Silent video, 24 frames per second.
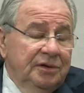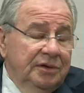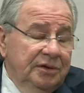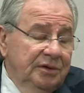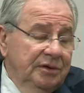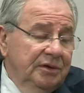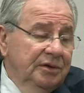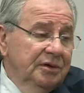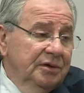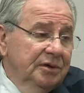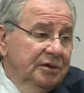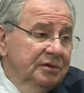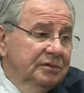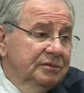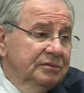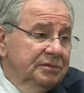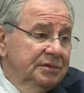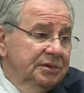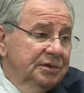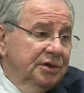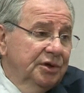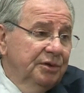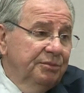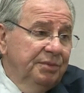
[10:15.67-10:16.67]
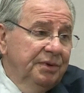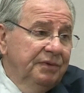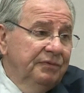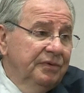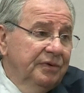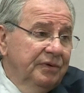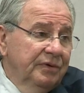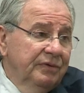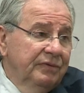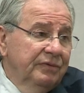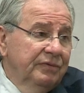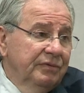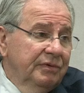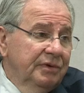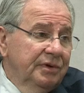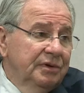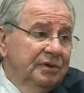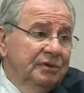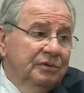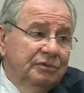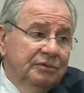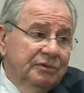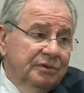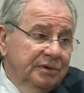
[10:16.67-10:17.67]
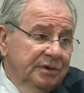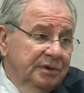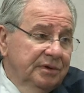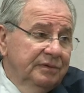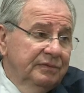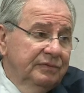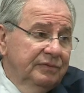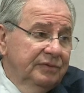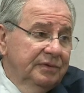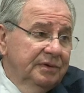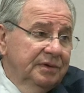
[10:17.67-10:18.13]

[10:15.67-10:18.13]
you know, it could be very, very lucrative,